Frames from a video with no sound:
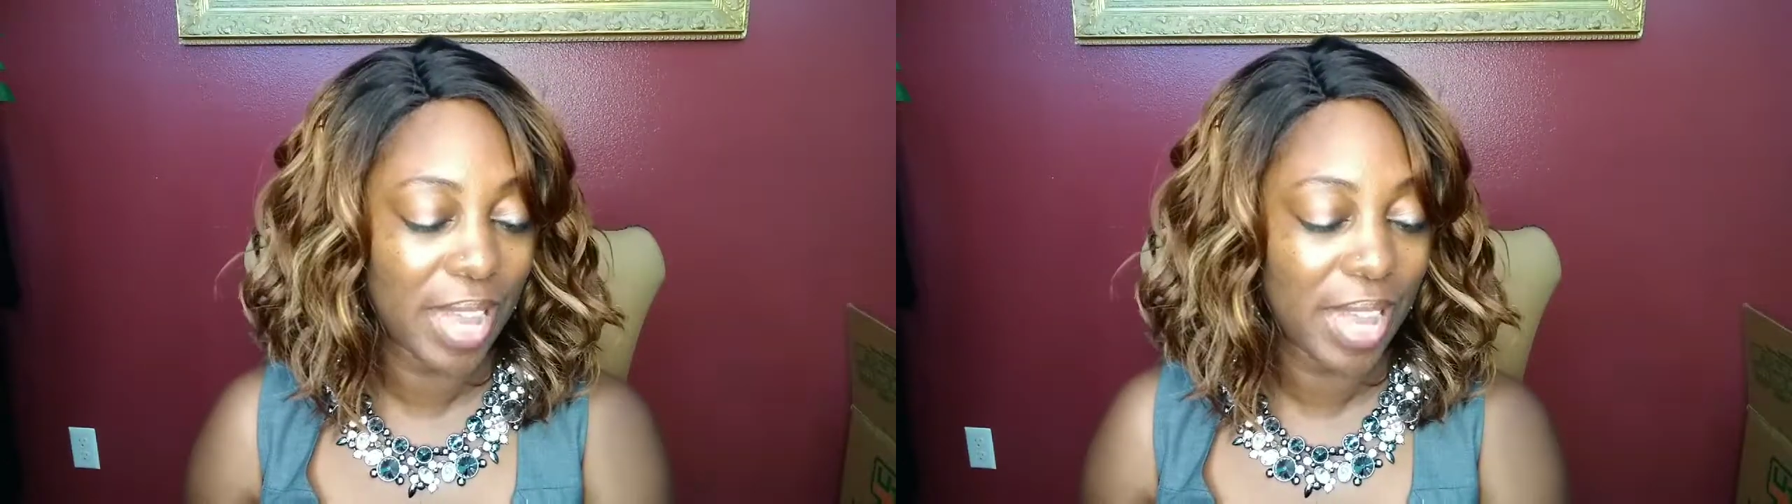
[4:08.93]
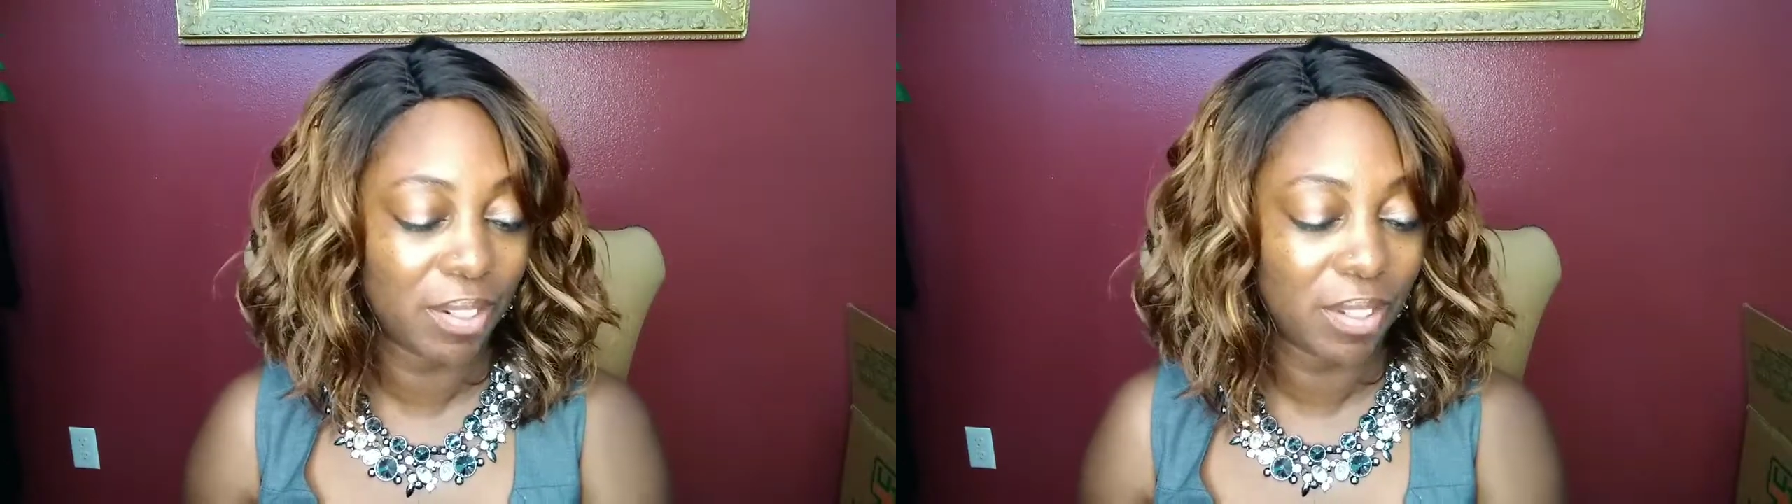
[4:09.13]

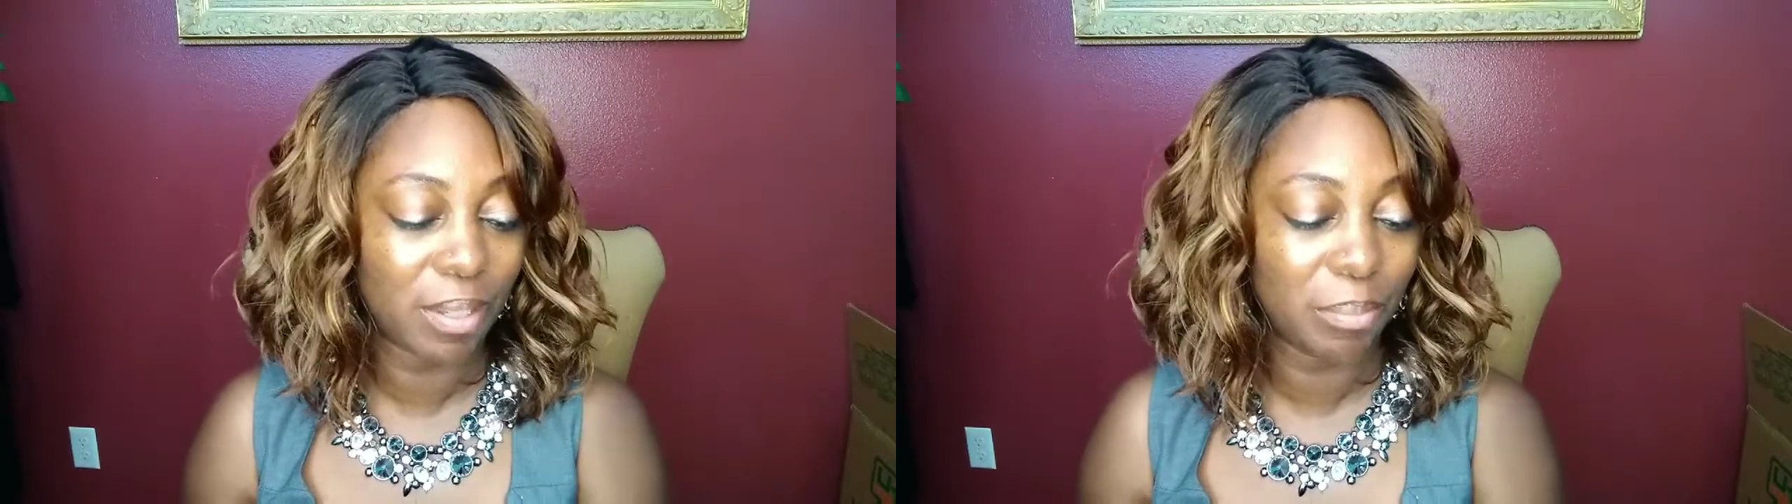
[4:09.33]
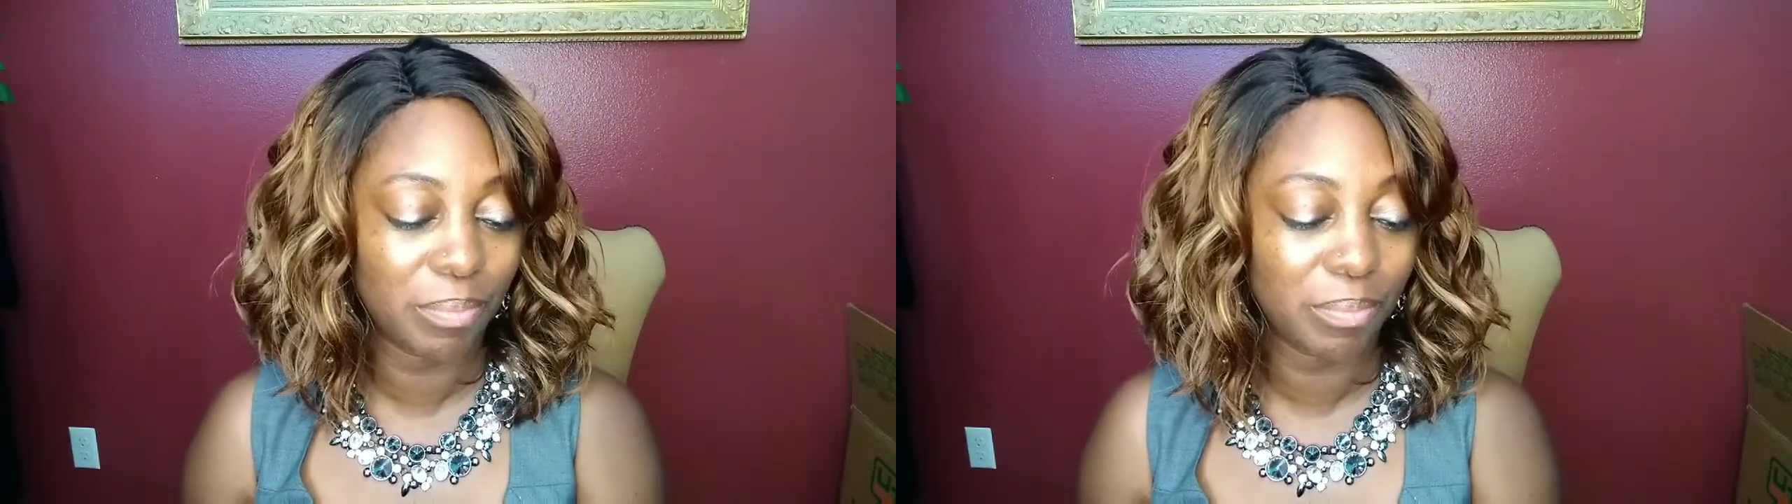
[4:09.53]
had
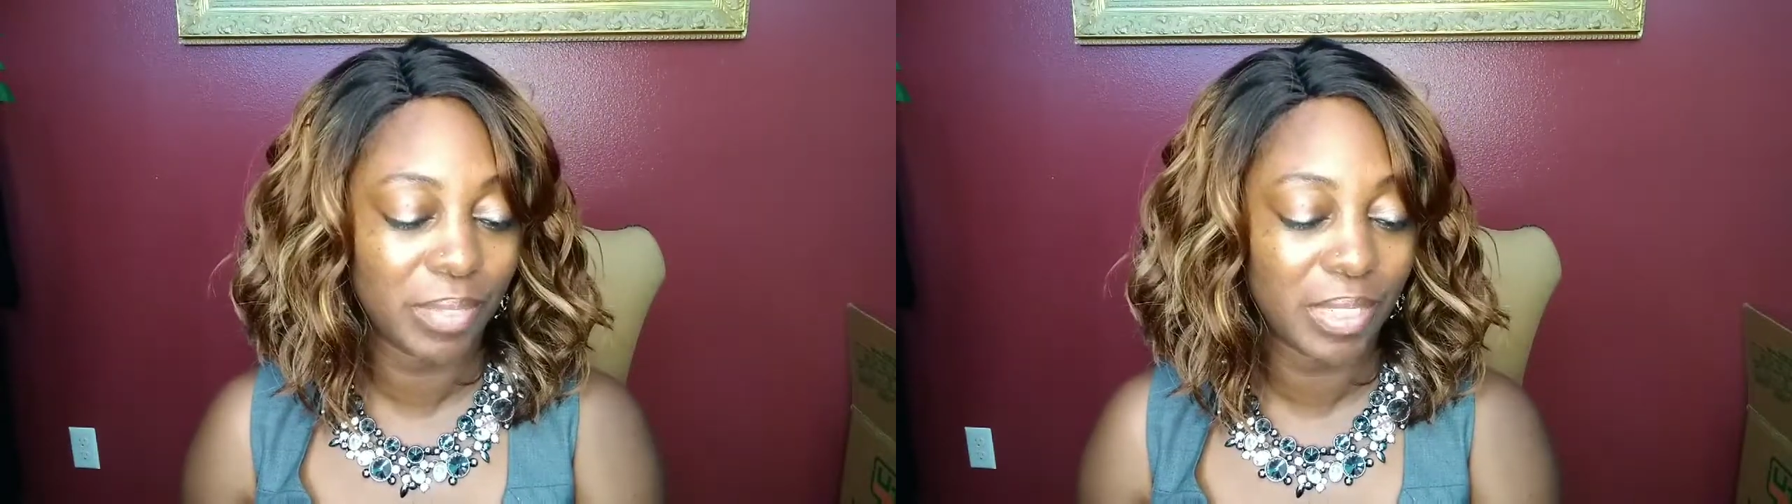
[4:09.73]
a